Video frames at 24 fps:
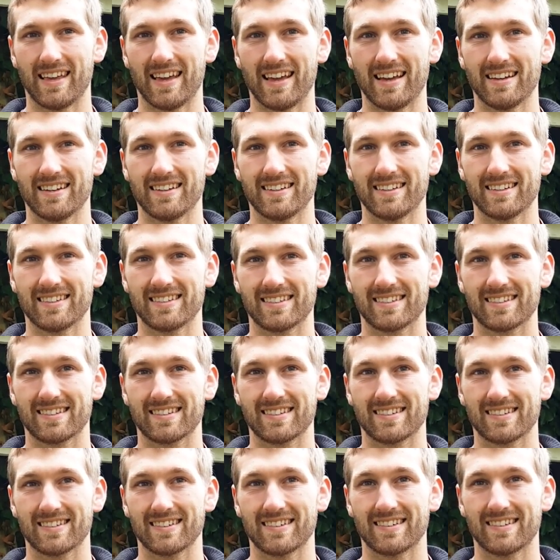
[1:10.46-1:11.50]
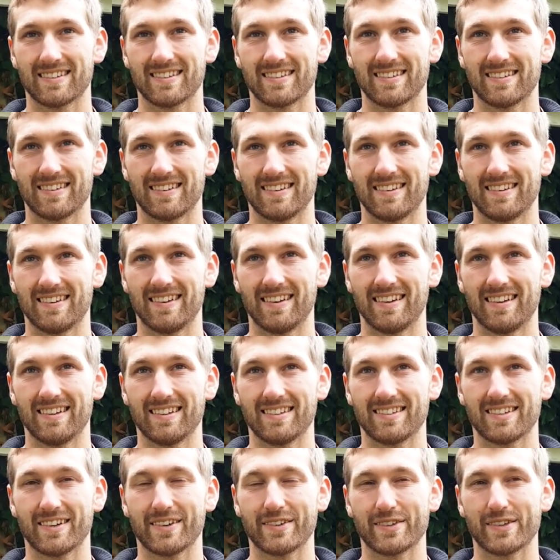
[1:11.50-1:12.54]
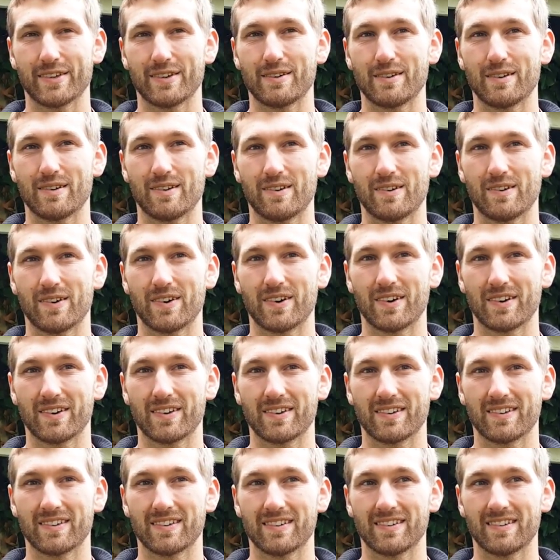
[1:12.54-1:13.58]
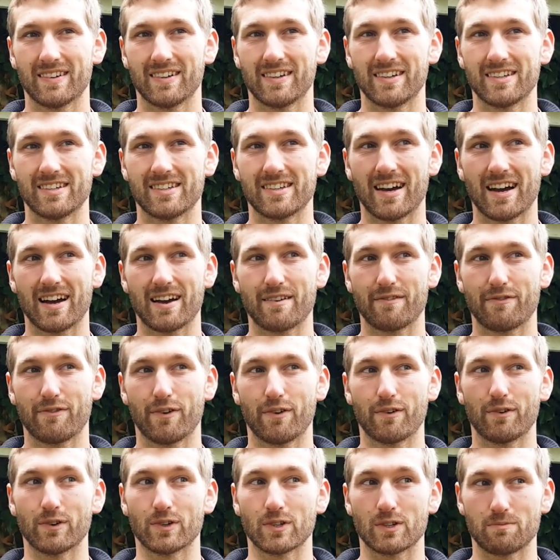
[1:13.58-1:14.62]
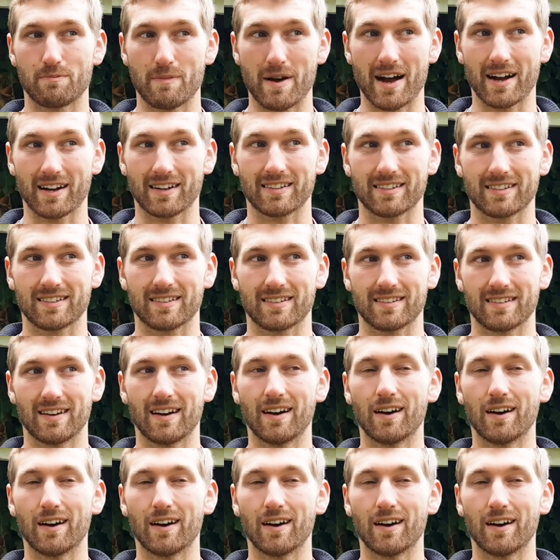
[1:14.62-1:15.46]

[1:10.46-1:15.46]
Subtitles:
And it's also a desire for respect